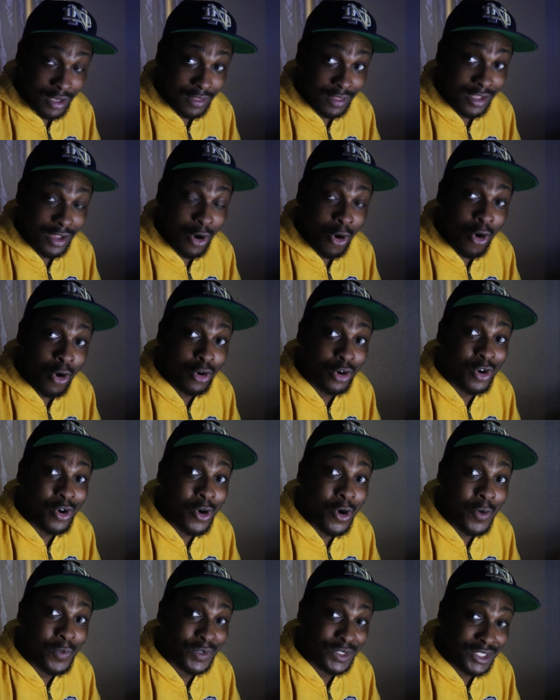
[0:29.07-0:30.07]
The
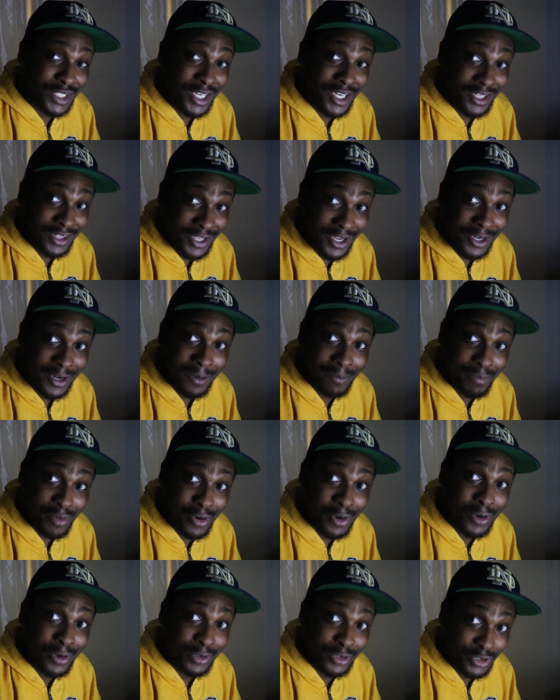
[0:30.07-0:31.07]
Oklahoma City Thunder,
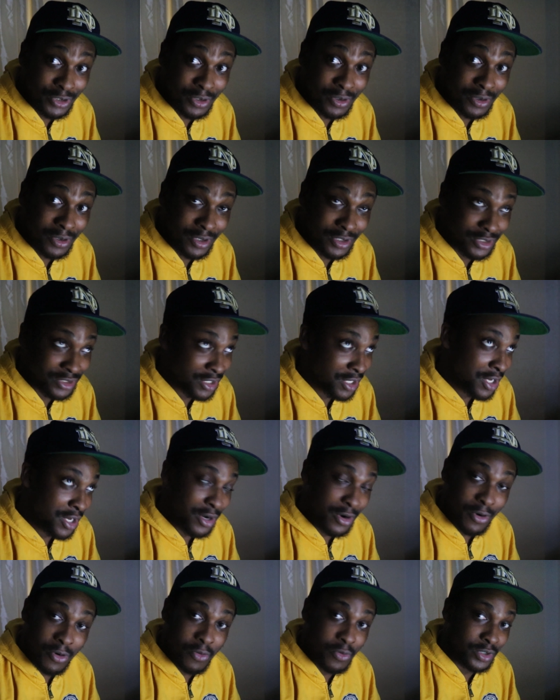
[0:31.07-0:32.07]
Paul George,
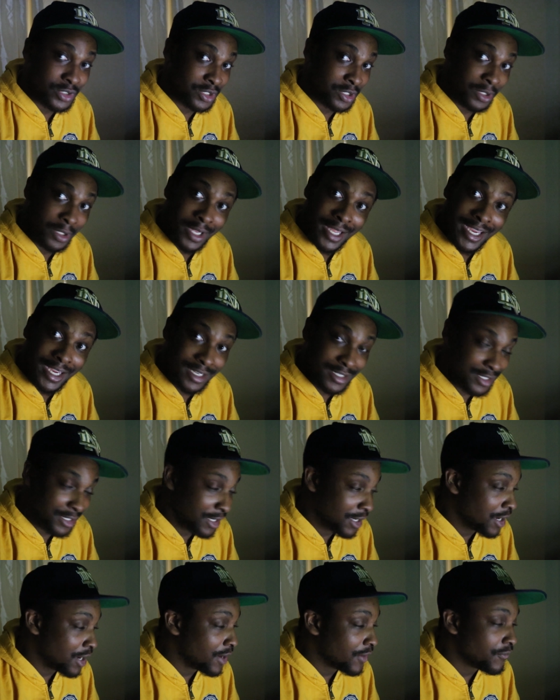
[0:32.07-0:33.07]
who was linked
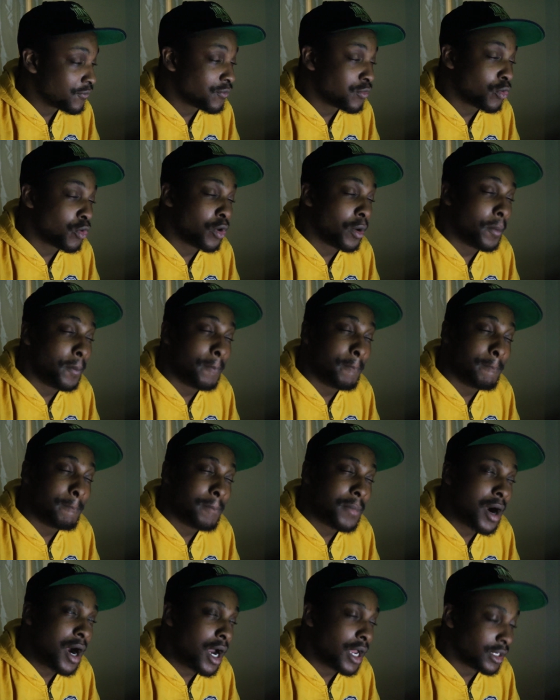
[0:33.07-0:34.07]
for
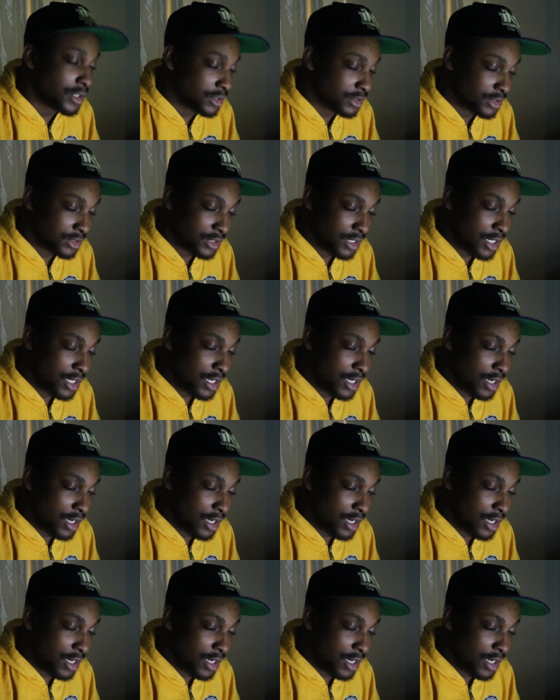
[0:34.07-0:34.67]
months,